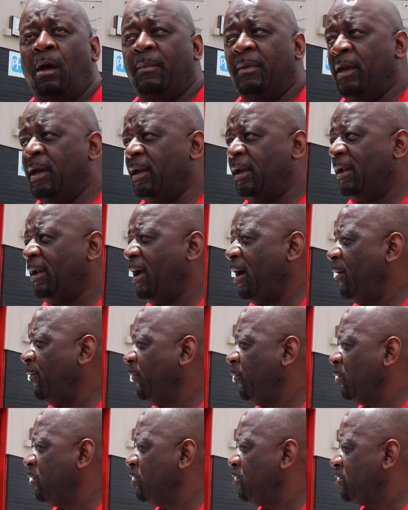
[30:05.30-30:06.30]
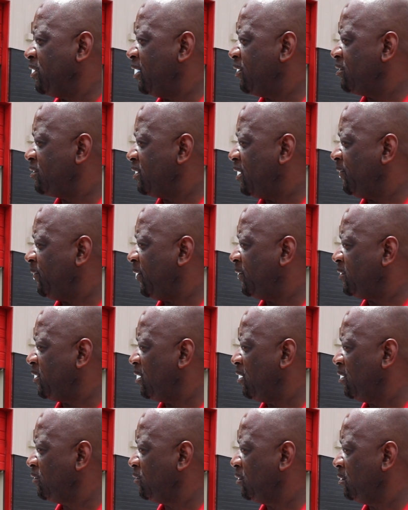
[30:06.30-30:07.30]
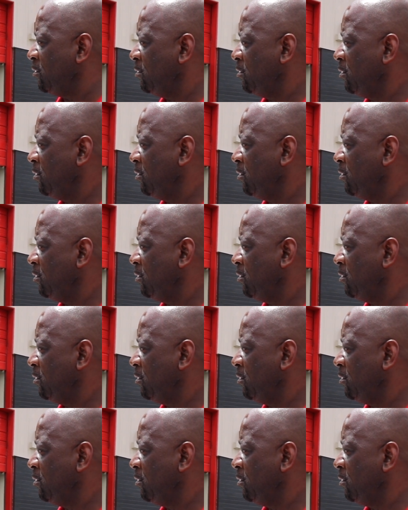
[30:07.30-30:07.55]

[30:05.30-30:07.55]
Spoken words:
In and out for, you think you said 1,500?